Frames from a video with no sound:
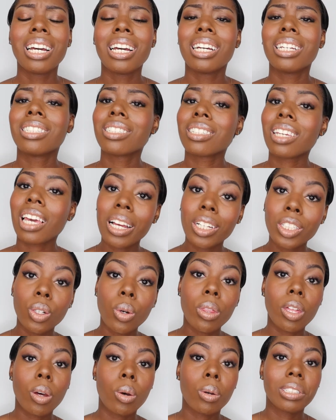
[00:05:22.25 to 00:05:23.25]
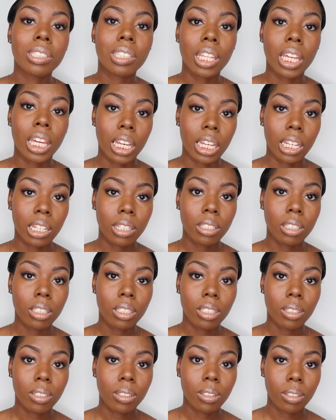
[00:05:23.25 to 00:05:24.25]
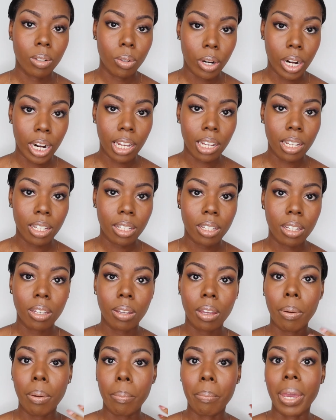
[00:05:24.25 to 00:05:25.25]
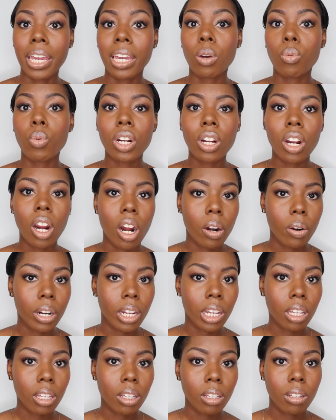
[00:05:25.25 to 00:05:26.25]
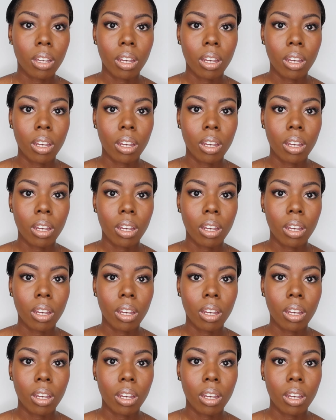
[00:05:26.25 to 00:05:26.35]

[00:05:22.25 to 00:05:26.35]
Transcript: Schedule those things, right? Make it recurring.